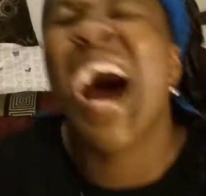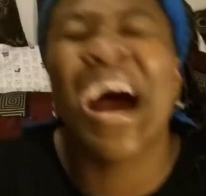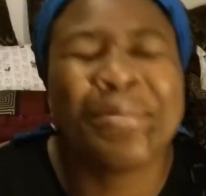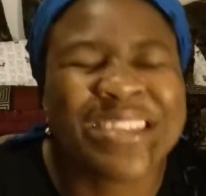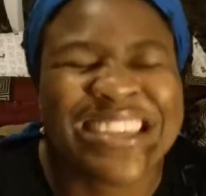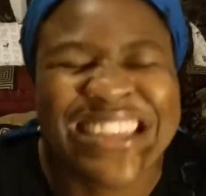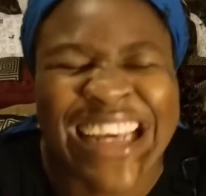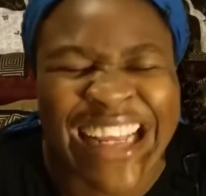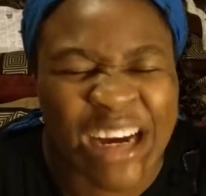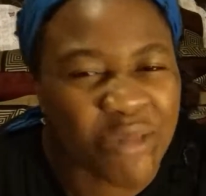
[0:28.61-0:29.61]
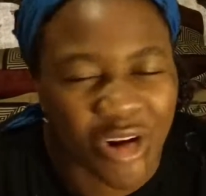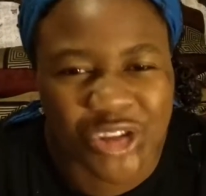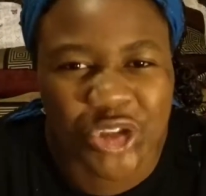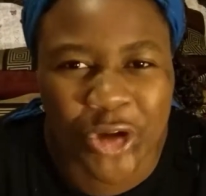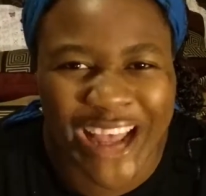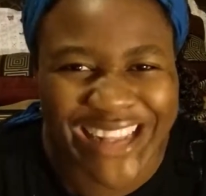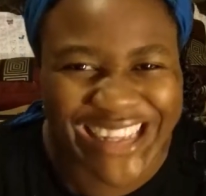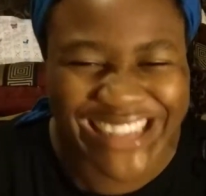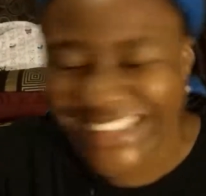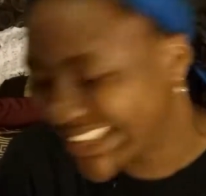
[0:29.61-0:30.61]
I'm just kidding, I'm not
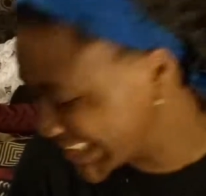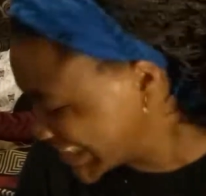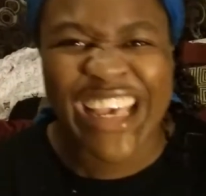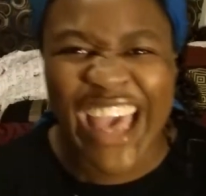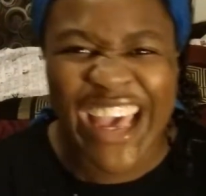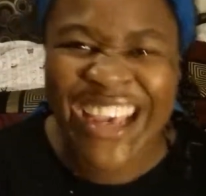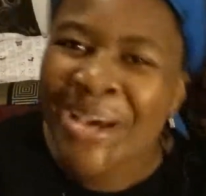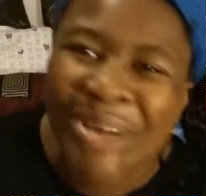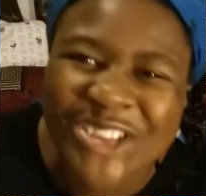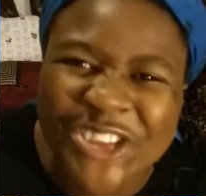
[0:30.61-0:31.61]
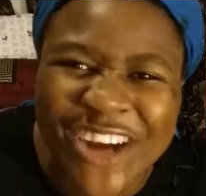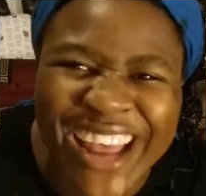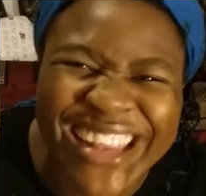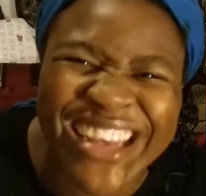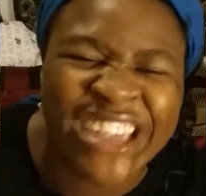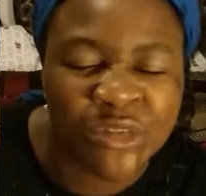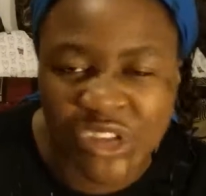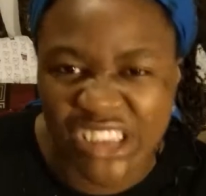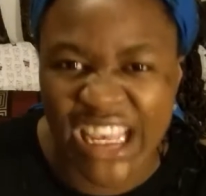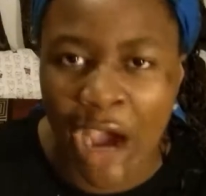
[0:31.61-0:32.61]
Australian. JK, I am Australian. I just
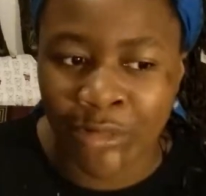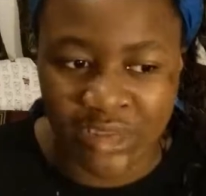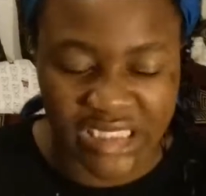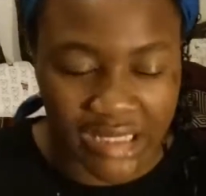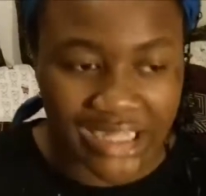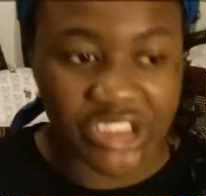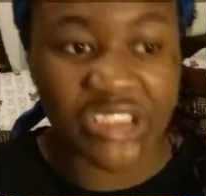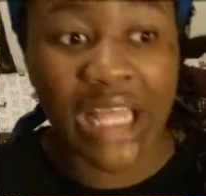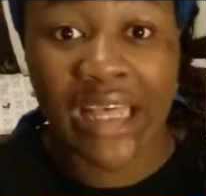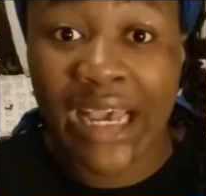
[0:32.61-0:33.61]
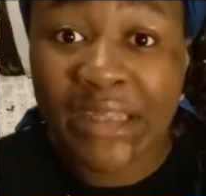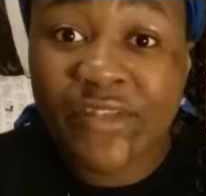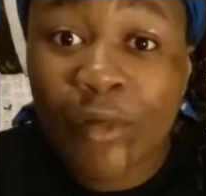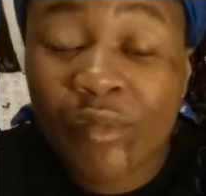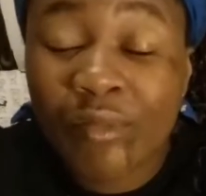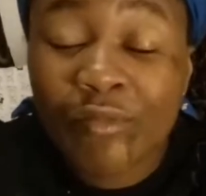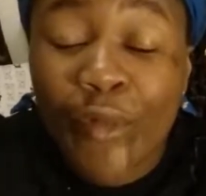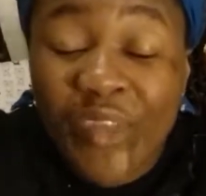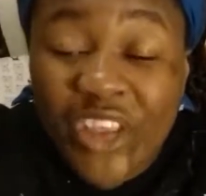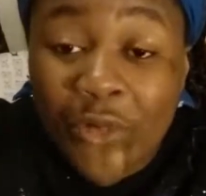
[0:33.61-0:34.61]
want to see how it would sound like to sound like guys
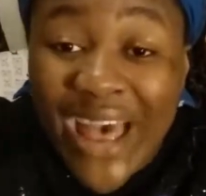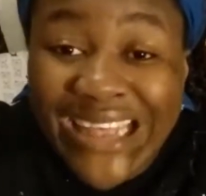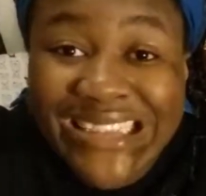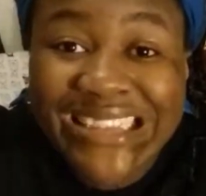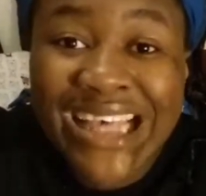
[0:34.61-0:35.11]
from the US.